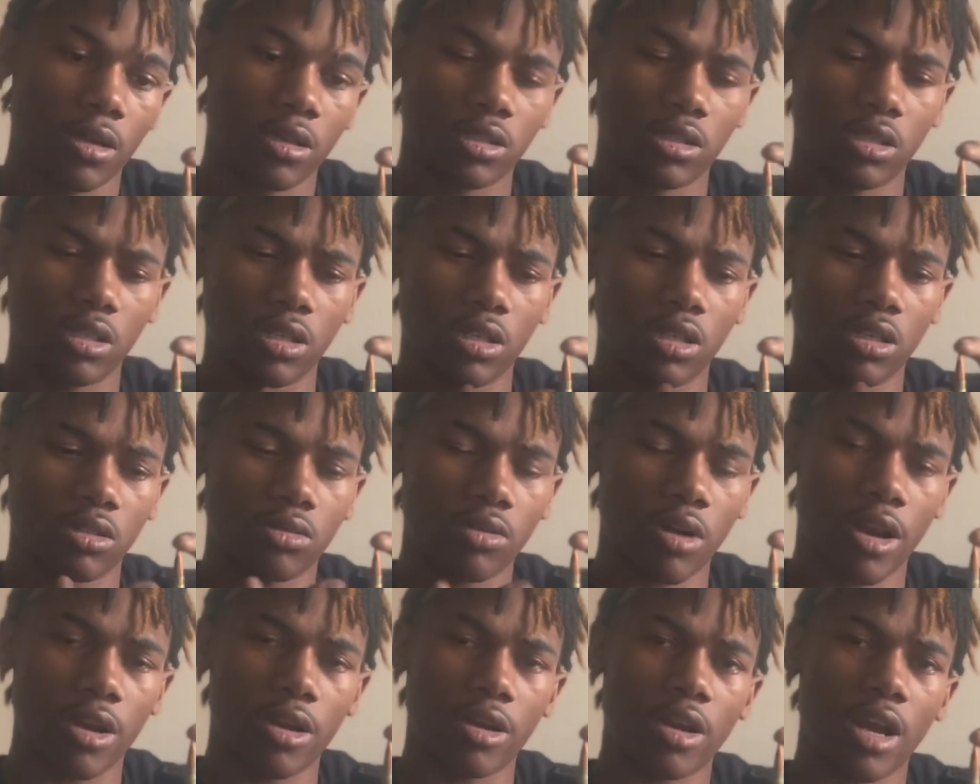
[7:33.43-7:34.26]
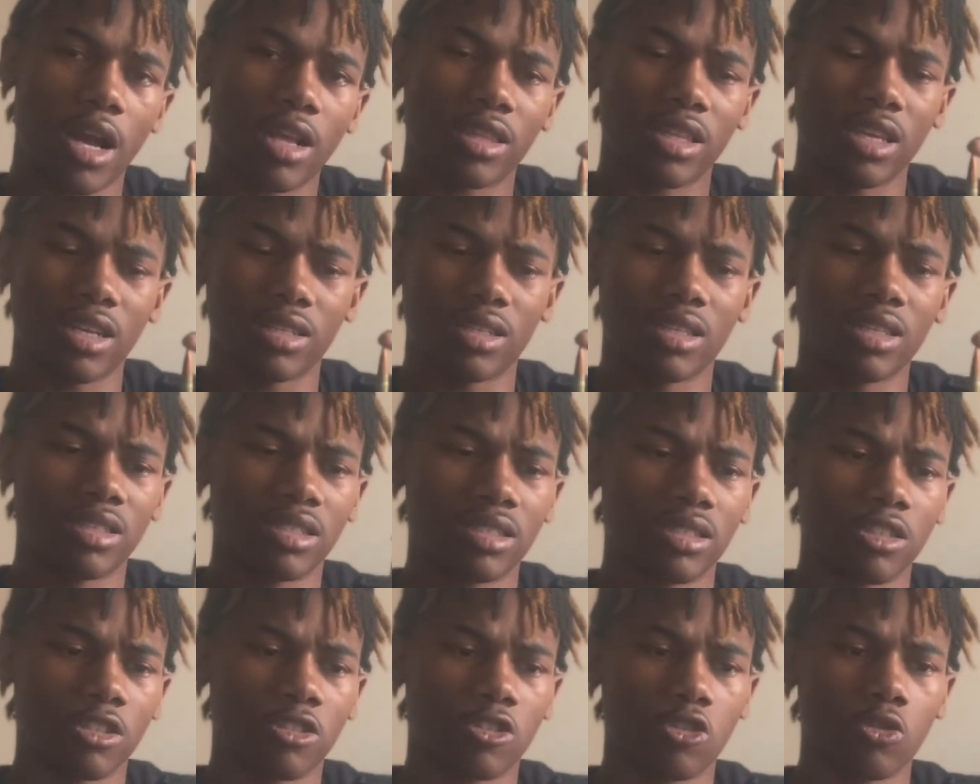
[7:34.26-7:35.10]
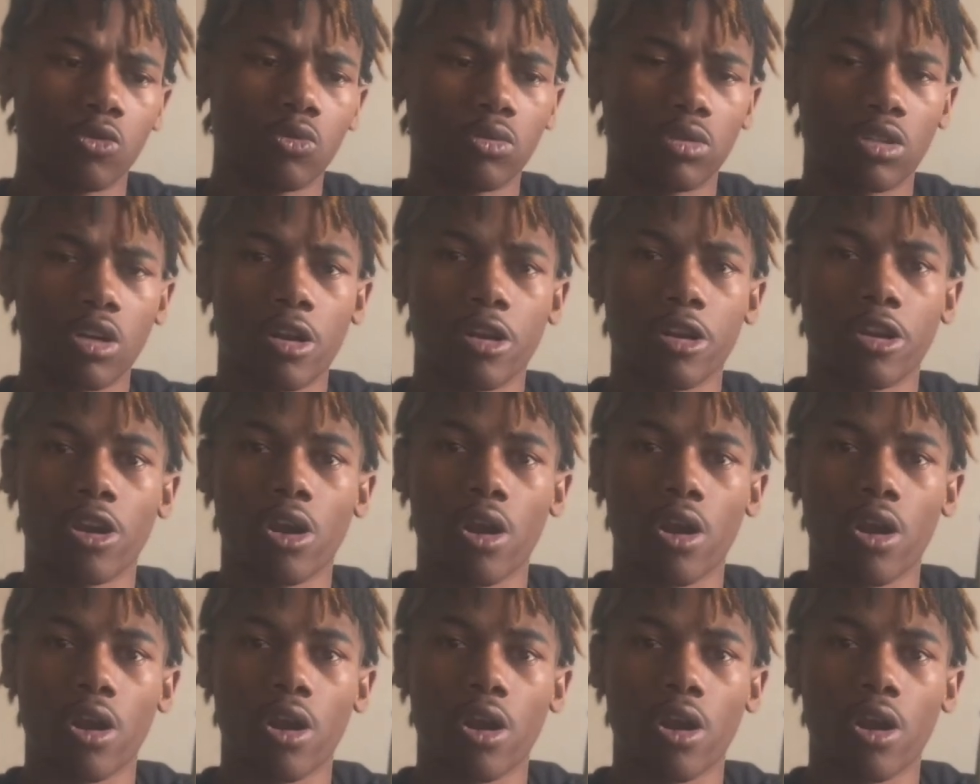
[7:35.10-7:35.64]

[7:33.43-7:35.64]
See this right here, I think this is a 230